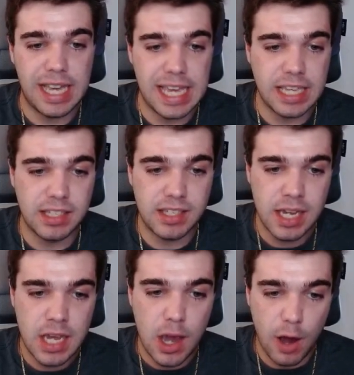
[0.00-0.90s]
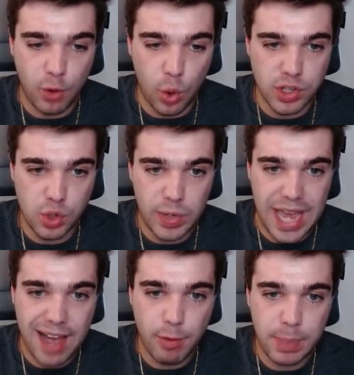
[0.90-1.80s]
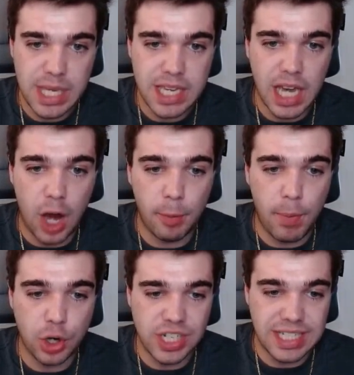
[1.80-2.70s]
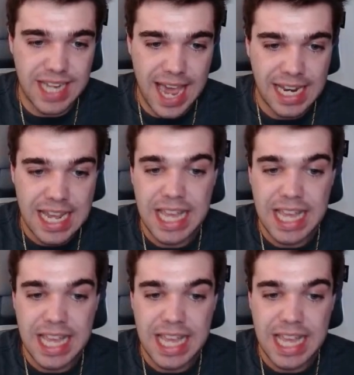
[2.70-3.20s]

is, of course, we have a peak on margin debt.